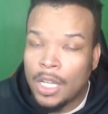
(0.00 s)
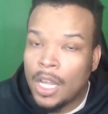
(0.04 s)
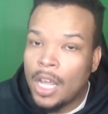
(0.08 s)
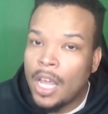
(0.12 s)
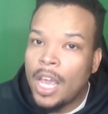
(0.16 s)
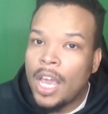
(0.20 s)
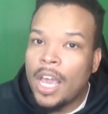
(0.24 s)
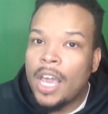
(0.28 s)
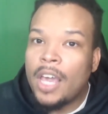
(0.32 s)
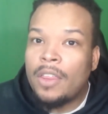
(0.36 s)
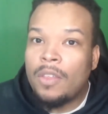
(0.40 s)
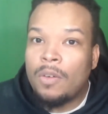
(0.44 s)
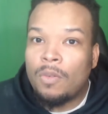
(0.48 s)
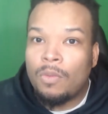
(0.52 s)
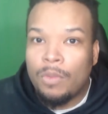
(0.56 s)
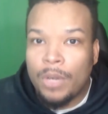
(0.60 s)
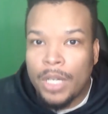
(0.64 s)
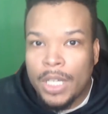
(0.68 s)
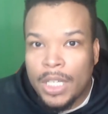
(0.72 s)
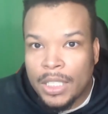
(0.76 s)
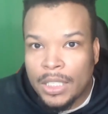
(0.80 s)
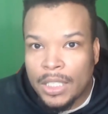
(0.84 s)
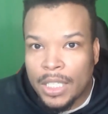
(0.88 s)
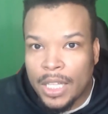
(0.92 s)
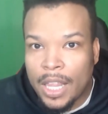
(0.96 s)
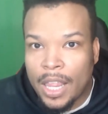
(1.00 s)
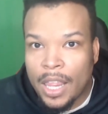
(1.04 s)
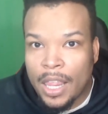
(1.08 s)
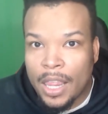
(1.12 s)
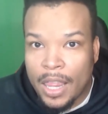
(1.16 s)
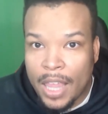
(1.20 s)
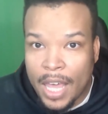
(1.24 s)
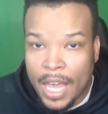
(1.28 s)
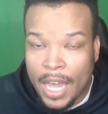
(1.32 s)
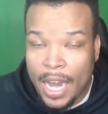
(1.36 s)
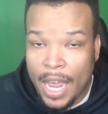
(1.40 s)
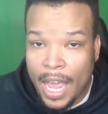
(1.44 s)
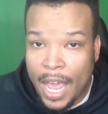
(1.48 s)
And the reason
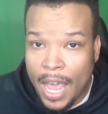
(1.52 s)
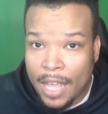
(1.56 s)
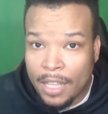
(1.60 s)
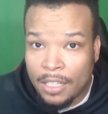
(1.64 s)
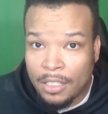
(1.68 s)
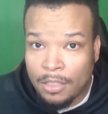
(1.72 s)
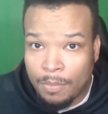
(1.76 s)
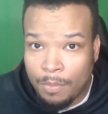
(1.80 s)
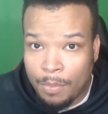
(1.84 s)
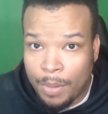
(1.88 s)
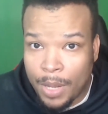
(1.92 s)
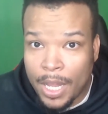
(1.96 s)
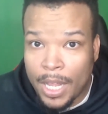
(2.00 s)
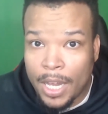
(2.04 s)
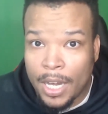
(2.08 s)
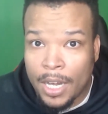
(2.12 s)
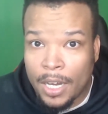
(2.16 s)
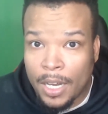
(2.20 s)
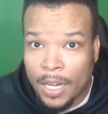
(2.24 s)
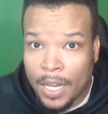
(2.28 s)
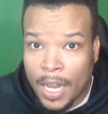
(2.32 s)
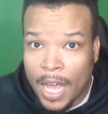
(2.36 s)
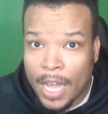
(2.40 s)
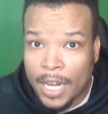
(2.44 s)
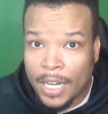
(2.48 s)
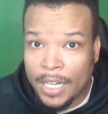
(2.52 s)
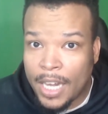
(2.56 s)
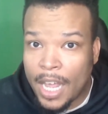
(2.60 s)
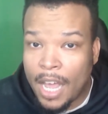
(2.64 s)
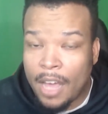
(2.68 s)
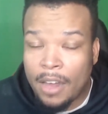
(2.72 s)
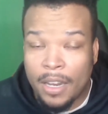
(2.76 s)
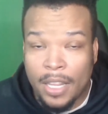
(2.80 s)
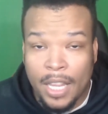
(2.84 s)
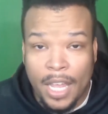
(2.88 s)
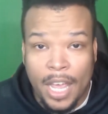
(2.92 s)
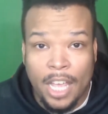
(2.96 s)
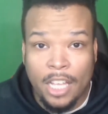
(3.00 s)
that has been locked down and
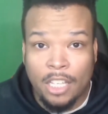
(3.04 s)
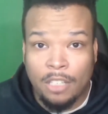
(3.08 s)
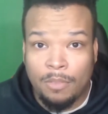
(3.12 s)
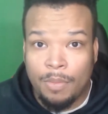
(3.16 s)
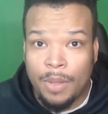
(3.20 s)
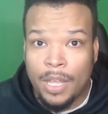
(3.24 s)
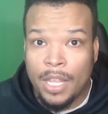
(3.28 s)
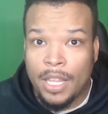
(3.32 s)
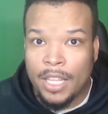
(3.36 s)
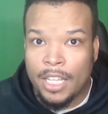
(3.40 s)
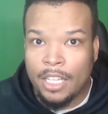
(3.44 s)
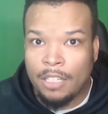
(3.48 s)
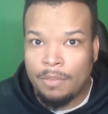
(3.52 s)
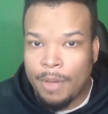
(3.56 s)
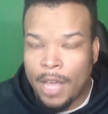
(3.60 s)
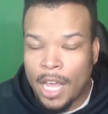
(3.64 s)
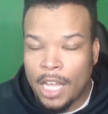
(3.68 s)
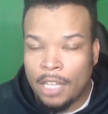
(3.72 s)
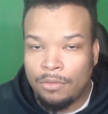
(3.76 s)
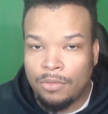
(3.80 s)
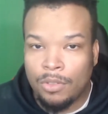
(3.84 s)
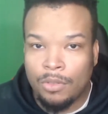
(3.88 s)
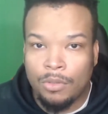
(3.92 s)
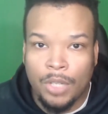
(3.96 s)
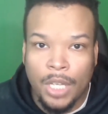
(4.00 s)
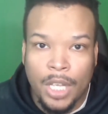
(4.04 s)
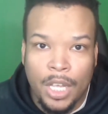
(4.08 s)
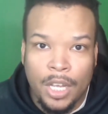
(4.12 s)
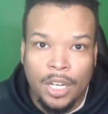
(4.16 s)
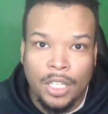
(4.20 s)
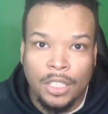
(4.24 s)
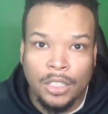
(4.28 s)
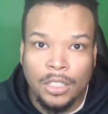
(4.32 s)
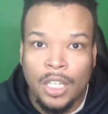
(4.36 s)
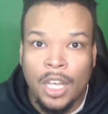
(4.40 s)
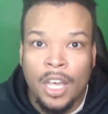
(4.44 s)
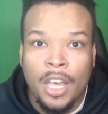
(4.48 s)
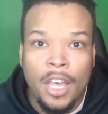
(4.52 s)
that has been these past few years,
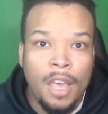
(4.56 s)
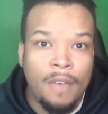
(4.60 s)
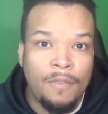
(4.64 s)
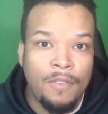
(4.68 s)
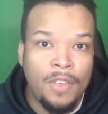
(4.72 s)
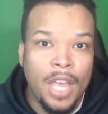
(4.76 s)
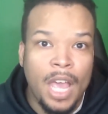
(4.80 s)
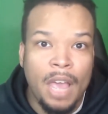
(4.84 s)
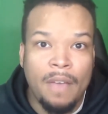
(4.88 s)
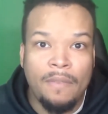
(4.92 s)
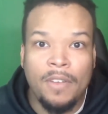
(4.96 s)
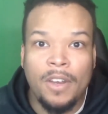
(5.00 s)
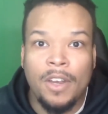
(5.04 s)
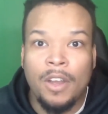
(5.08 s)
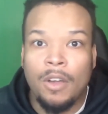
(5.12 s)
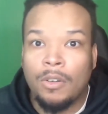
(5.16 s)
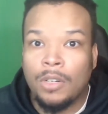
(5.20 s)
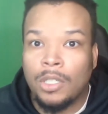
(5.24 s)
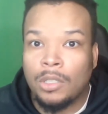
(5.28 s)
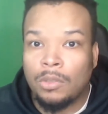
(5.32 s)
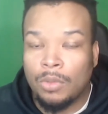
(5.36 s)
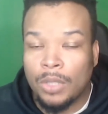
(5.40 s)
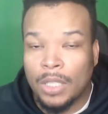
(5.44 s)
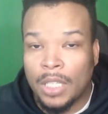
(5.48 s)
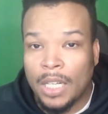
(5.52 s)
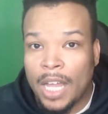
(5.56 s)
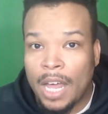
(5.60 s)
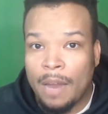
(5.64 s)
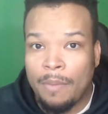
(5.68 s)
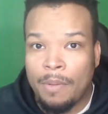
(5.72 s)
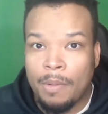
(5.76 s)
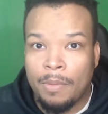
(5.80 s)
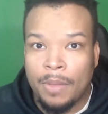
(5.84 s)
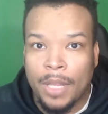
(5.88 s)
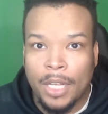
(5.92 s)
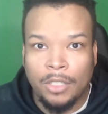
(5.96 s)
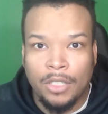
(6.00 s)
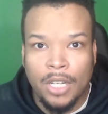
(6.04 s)
if you haven't noticed, with a lot of people
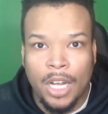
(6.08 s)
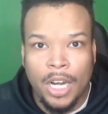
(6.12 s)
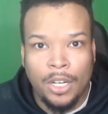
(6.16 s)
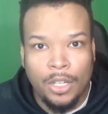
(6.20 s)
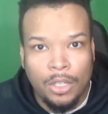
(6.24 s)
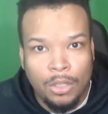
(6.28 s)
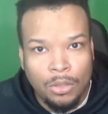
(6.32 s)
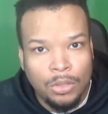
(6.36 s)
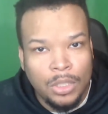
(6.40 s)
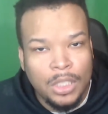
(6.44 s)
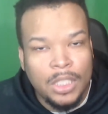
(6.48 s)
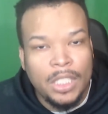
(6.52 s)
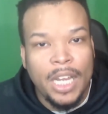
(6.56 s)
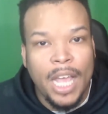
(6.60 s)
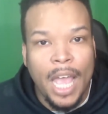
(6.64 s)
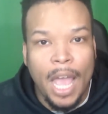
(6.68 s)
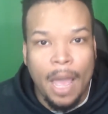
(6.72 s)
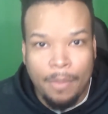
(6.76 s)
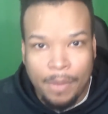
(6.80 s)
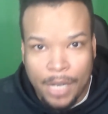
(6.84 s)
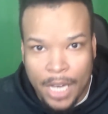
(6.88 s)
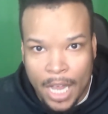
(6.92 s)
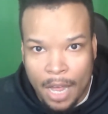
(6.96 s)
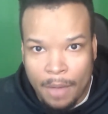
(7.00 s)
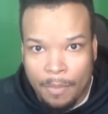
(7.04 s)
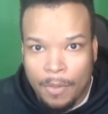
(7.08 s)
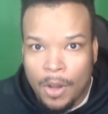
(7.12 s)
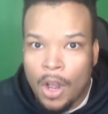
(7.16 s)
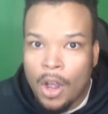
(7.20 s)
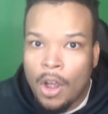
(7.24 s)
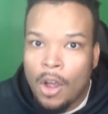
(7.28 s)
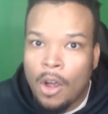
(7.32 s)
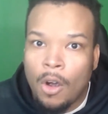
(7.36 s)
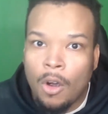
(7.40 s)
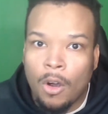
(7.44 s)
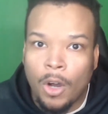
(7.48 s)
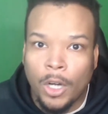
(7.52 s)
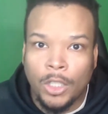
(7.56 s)
that try to use TapTap
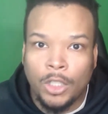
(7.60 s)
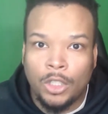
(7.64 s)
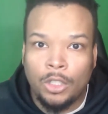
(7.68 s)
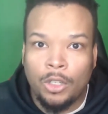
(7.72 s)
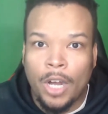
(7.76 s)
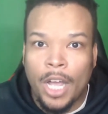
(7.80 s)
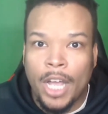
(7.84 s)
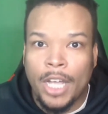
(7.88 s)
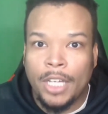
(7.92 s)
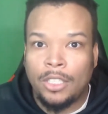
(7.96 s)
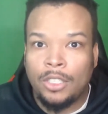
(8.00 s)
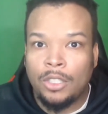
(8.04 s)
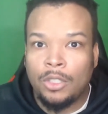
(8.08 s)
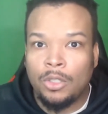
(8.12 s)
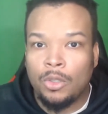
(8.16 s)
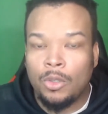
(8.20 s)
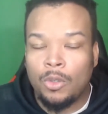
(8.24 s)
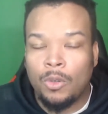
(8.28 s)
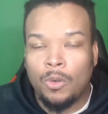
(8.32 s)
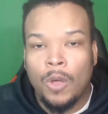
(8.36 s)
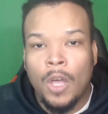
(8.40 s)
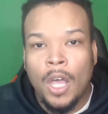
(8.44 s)
or try to